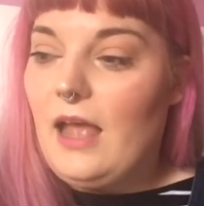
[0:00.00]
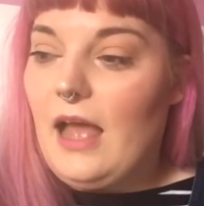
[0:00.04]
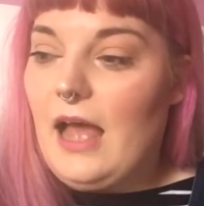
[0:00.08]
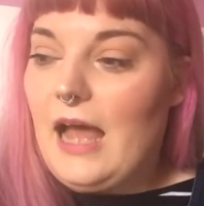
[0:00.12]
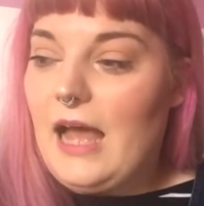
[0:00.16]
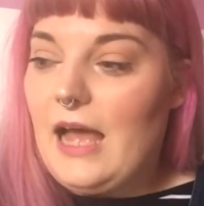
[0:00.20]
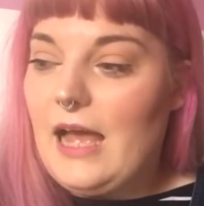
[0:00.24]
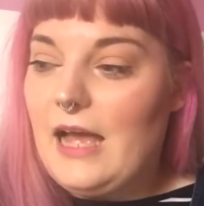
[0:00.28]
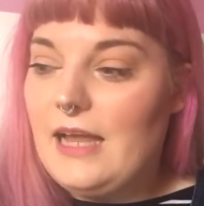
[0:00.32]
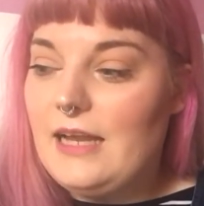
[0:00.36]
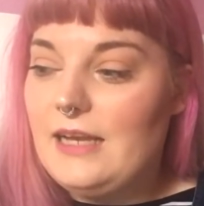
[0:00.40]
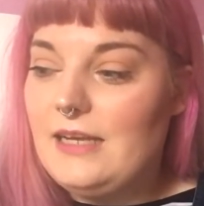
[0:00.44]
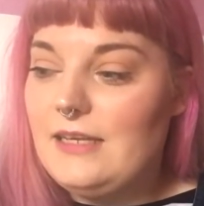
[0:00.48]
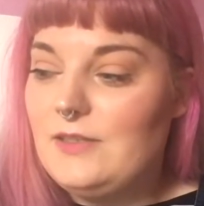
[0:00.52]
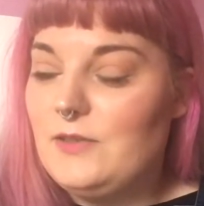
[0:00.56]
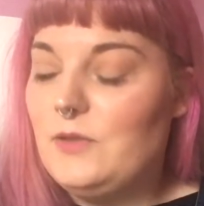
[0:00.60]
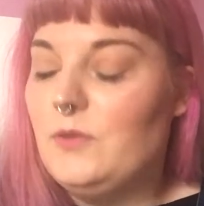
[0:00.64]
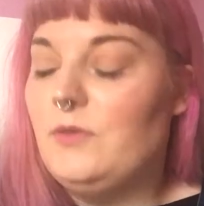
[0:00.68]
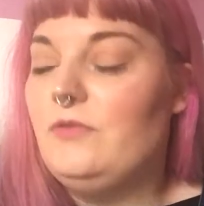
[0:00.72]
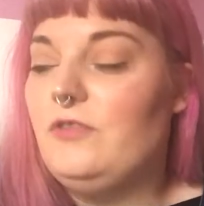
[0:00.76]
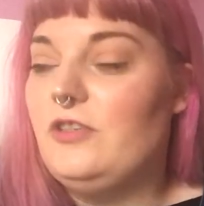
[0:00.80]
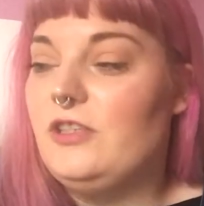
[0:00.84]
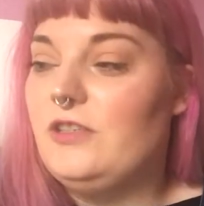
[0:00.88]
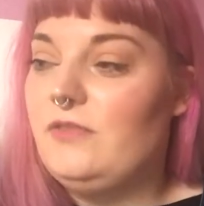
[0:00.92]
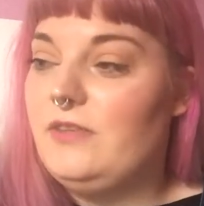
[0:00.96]
and sort
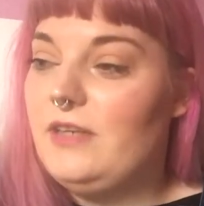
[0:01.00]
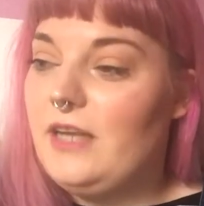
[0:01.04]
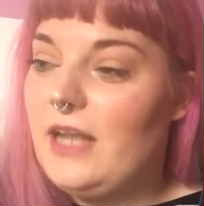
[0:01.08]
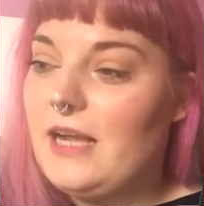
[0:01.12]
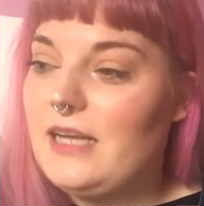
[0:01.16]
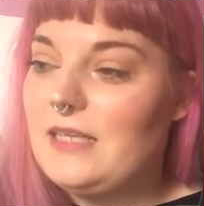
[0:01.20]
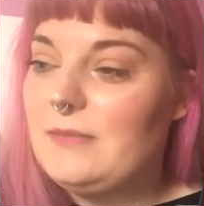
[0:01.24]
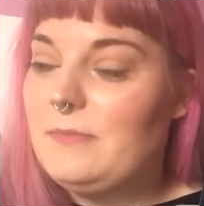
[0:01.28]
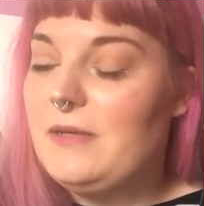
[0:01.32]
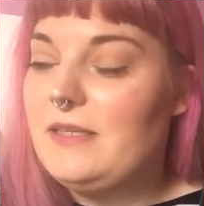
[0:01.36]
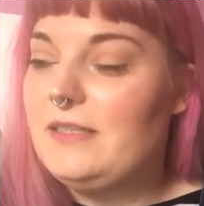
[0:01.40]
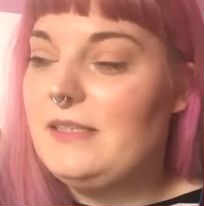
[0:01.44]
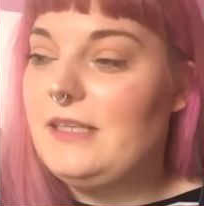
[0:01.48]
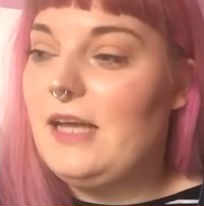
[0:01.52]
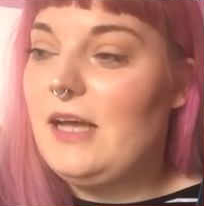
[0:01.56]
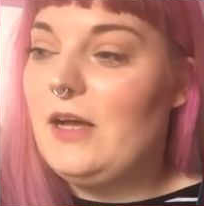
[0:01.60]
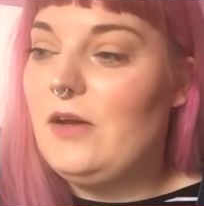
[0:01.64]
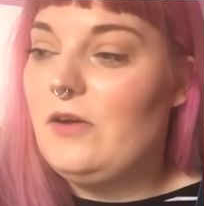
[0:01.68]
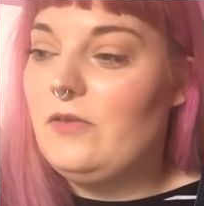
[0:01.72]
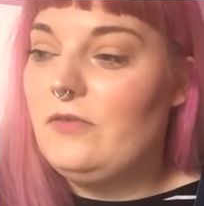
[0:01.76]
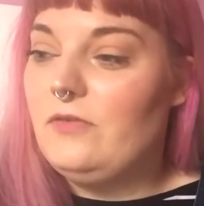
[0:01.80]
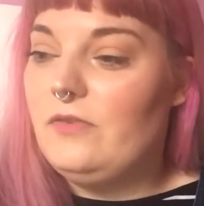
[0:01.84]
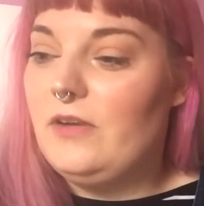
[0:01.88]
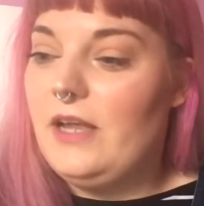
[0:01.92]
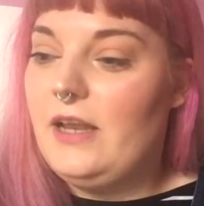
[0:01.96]
of just relax
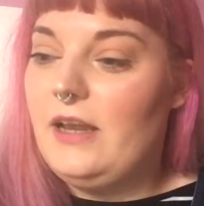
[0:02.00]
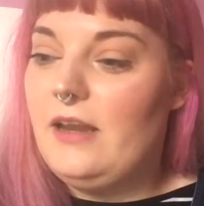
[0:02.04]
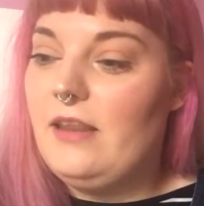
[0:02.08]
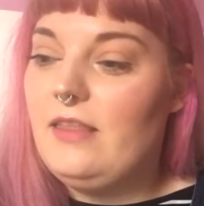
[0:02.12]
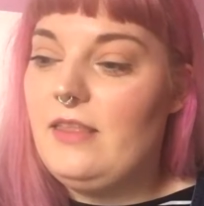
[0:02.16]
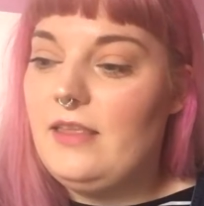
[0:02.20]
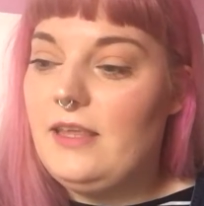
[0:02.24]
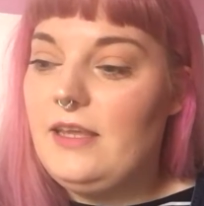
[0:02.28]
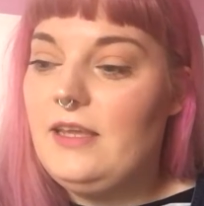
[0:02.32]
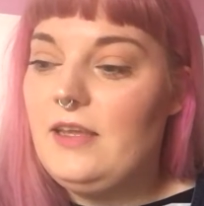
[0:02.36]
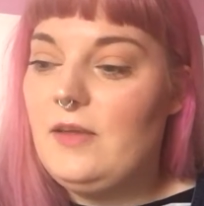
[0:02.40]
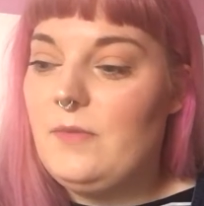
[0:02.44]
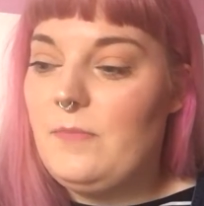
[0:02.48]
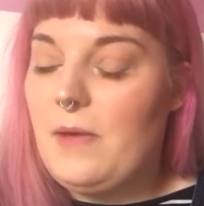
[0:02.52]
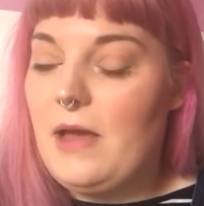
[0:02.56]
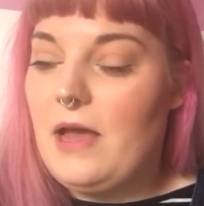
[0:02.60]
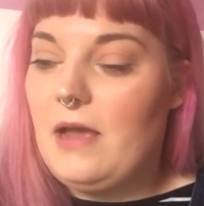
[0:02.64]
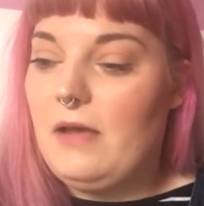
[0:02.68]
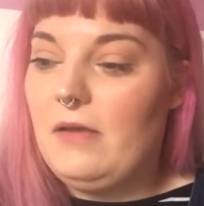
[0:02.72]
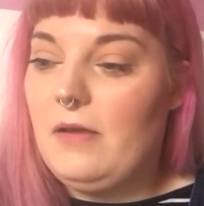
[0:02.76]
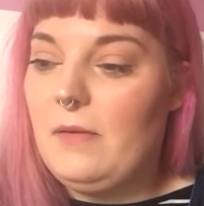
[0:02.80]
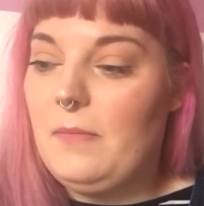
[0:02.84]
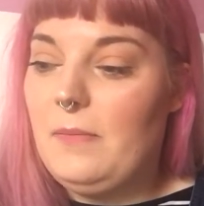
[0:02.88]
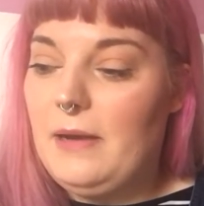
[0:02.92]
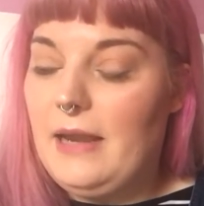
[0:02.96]
myself and think
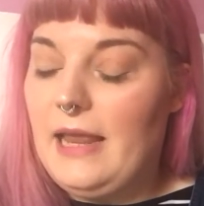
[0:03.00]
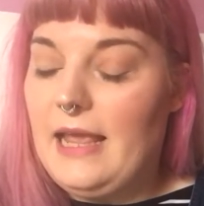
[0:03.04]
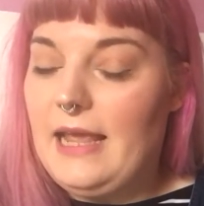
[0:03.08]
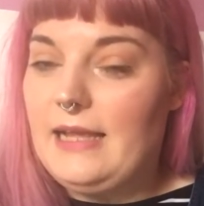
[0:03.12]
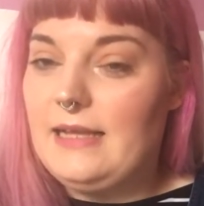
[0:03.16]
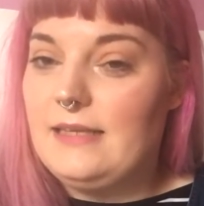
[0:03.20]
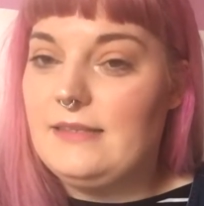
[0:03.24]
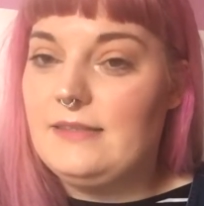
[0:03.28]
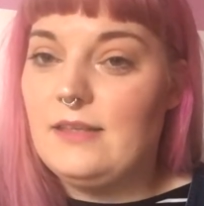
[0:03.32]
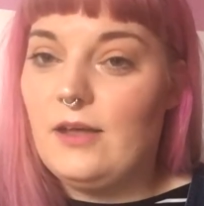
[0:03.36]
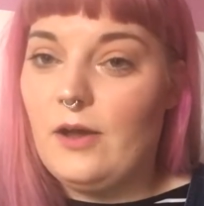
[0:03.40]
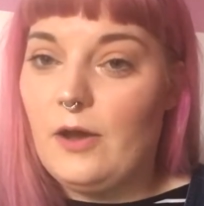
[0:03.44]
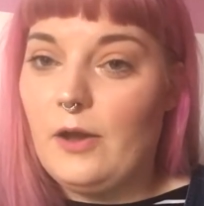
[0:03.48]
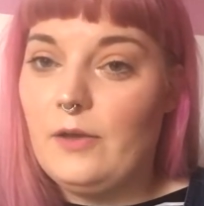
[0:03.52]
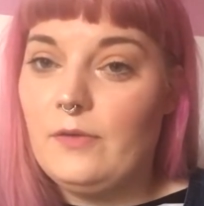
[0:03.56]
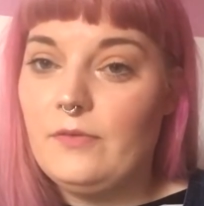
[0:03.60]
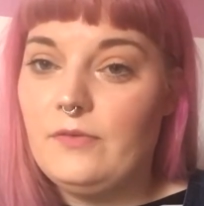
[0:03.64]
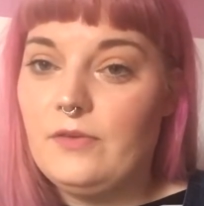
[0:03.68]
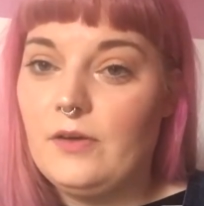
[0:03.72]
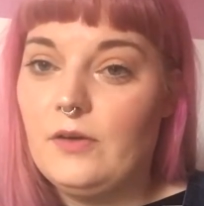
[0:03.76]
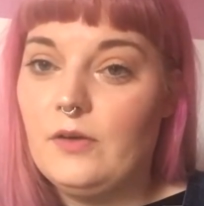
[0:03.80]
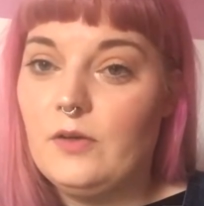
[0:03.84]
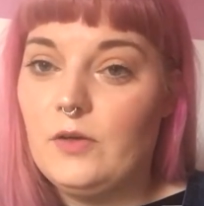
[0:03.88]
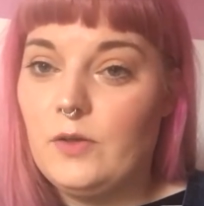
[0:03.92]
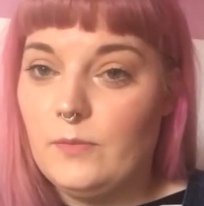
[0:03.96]
about a place that I
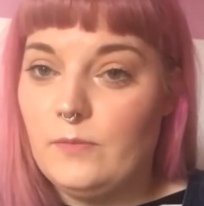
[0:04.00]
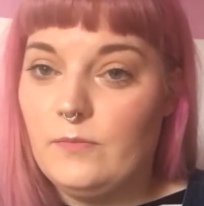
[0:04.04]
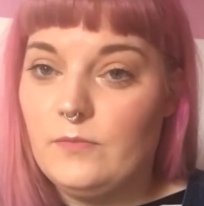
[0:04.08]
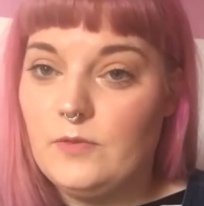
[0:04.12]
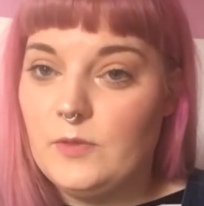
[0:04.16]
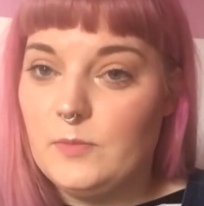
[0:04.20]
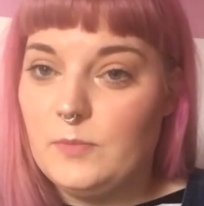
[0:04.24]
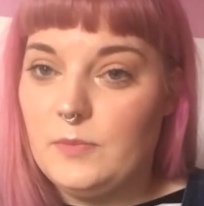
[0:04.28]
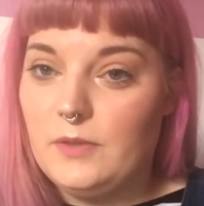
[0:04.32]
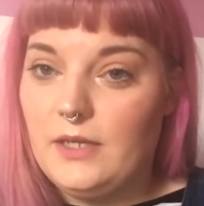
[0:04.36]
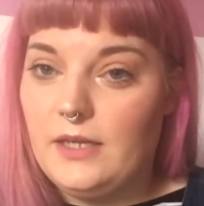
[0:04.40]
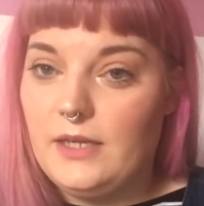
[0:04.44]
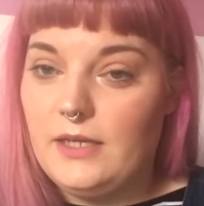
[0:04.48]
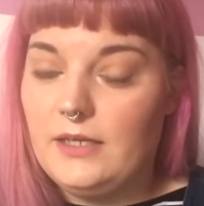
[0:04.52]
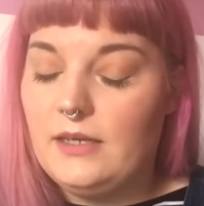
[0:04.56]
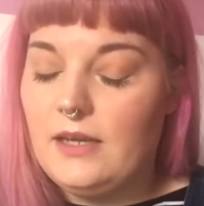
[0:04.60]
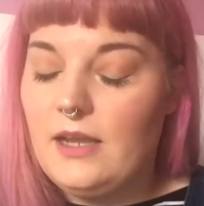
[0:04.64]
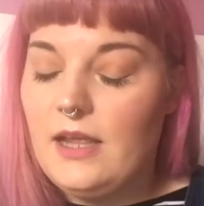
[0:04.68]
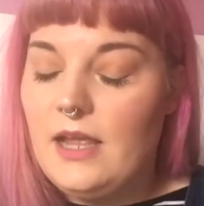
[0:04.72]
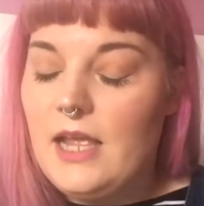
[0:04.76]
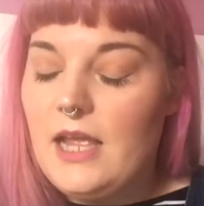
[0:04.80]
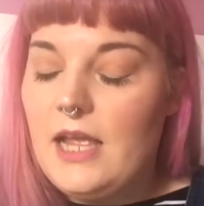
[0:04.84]
felt comfortable in.